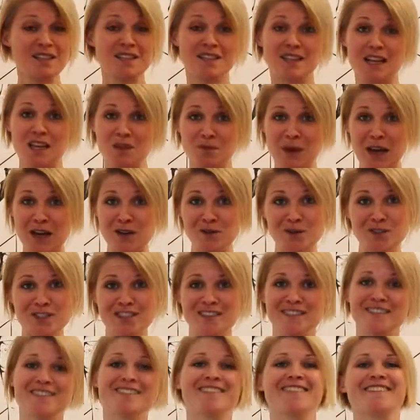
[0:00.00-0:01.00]
So take them out,
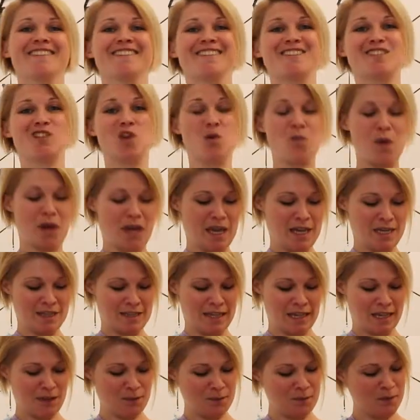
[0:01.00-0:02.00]
super
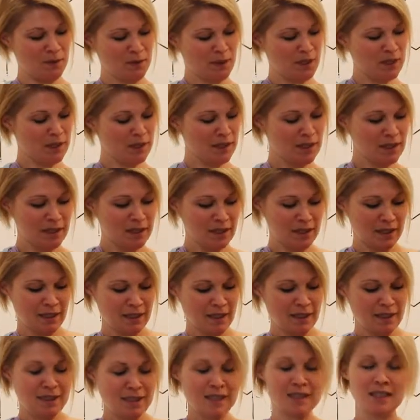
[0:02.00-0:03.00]
easy.
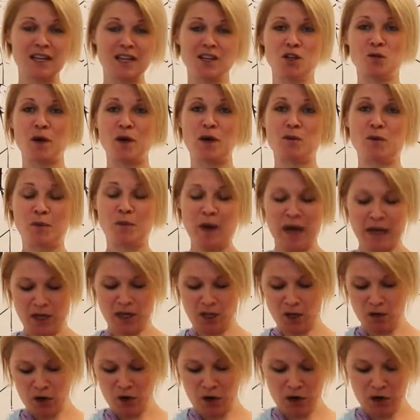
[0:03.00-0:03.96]
Take your baby back in